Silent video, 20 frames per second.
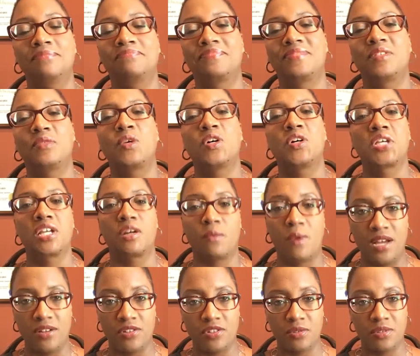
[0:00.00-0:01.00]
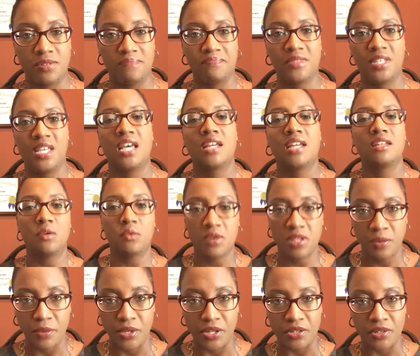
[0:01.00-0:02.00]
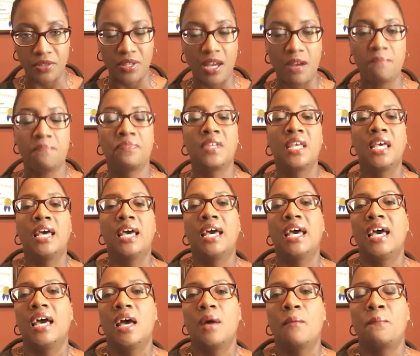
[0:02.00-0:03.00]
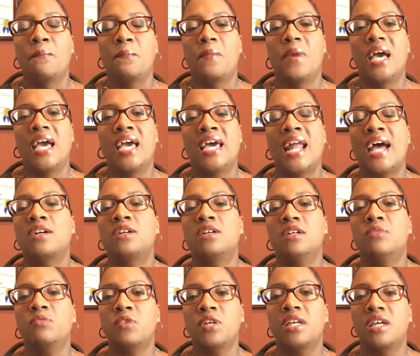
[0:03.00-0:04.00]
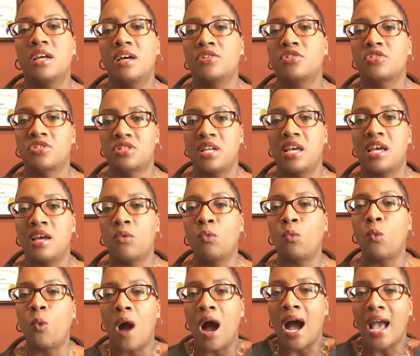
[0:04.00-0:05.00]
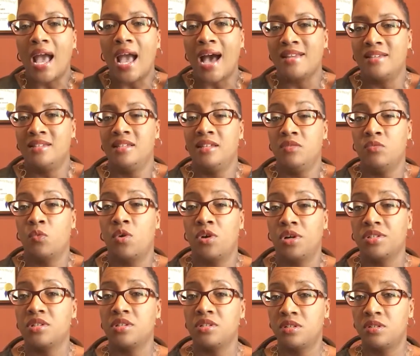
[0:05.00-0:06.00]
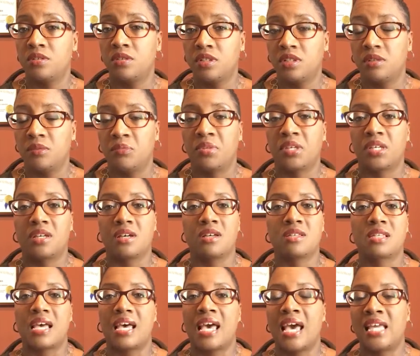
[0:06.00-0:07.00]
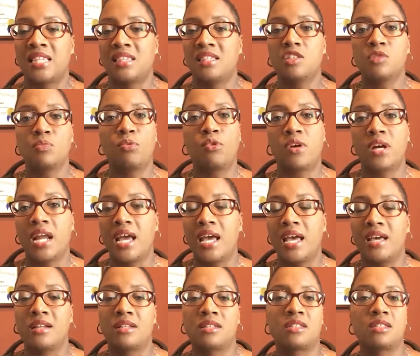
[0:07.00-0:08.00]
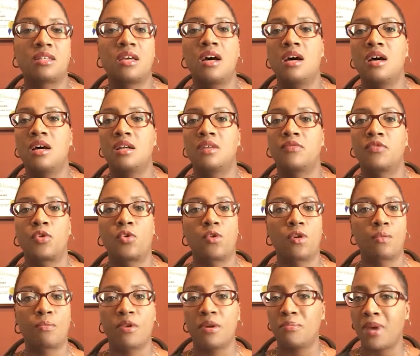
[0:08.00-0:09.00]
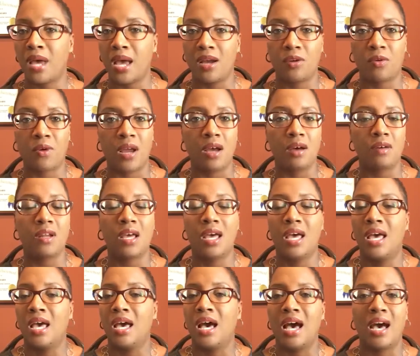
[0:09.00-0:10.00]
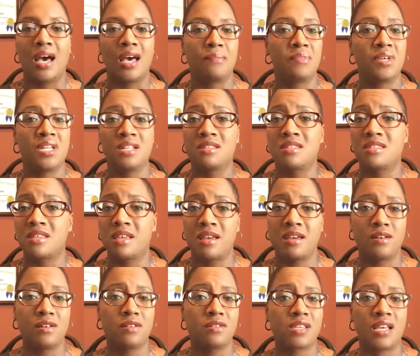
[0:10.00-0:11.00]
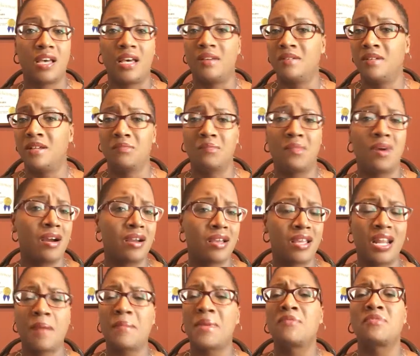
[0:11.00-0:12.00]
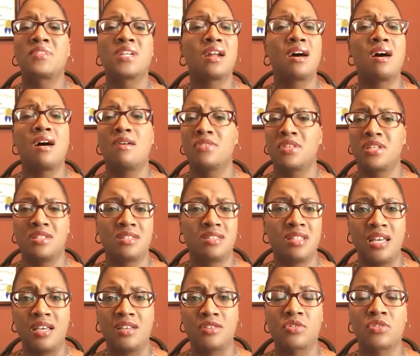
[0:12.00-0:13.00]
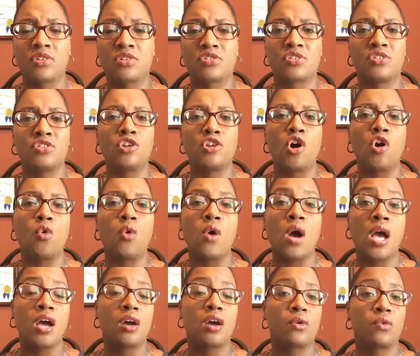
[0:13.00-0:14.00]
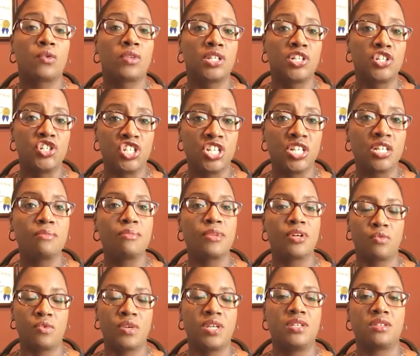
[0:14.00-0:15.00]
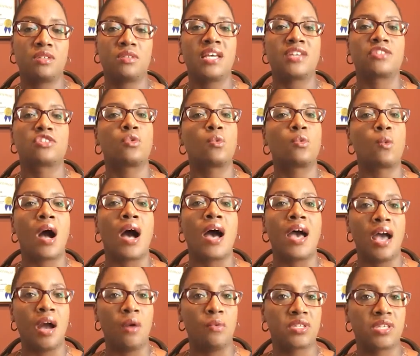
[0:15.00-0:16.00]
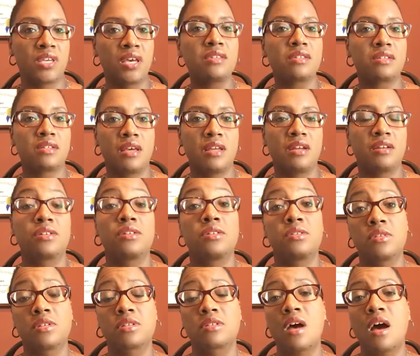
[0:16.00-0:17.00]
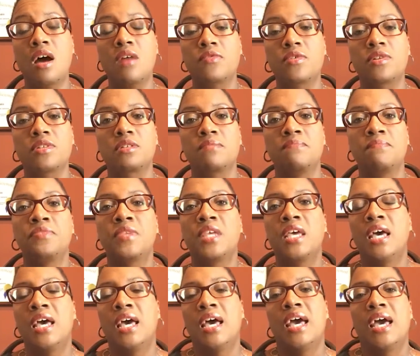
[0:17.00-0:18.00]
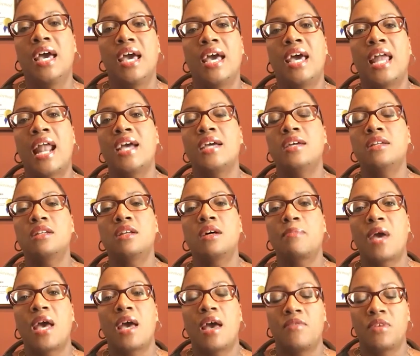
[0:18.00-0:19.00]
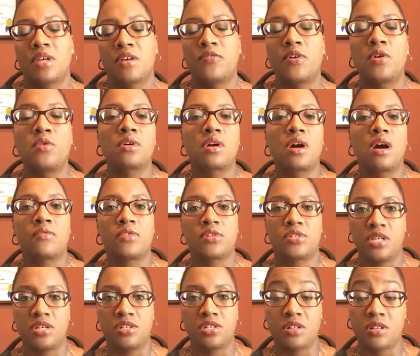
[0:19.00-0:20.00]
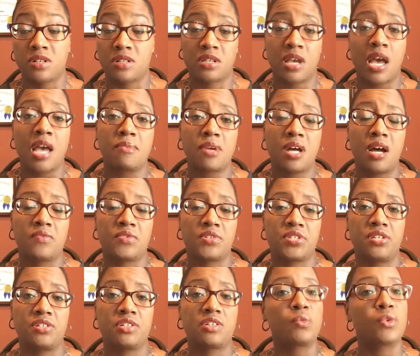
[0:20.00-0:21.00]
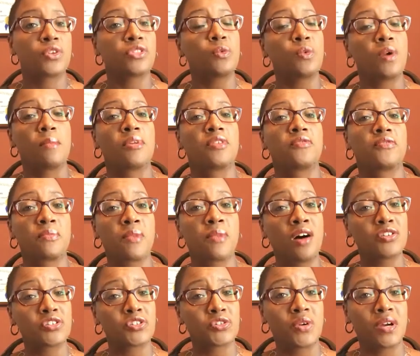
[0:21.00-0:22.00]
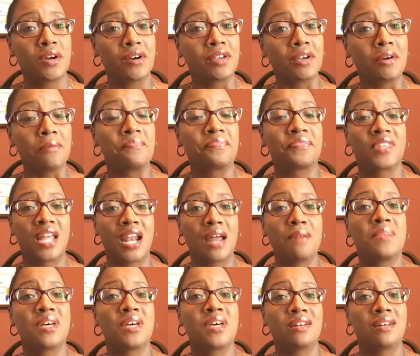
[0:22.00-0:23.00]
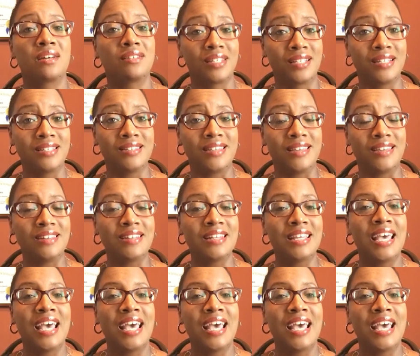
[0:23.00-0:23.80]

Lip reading: we'll get around to it. Don't really want to do that. And I couldn't really understand why I didn't want to do it, because at this point I had a ton of corporate background. I had been in sales. I had done marketing. I've done all these things. So there's no legitimate reason as to why I was hesitating to do this conference. And I ended up having a phone conversation or a Skype conversation with a woman from Australia that I met on LinkedIn.